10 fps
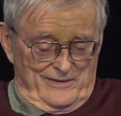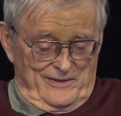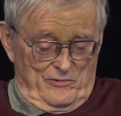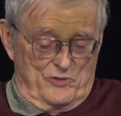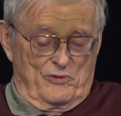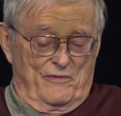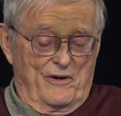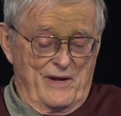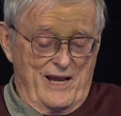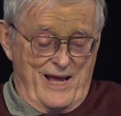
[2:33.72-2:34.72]
which we're
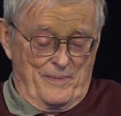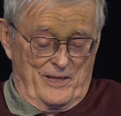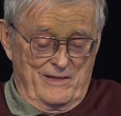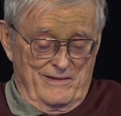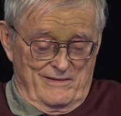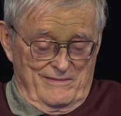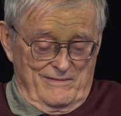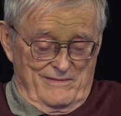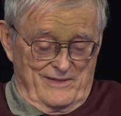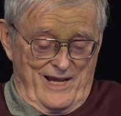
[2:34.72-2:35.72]
very happy
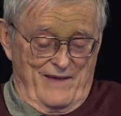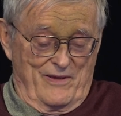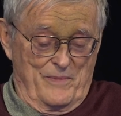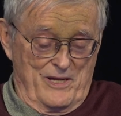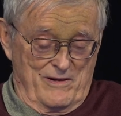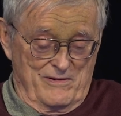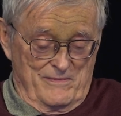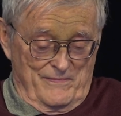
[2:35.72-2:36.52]
to have him here,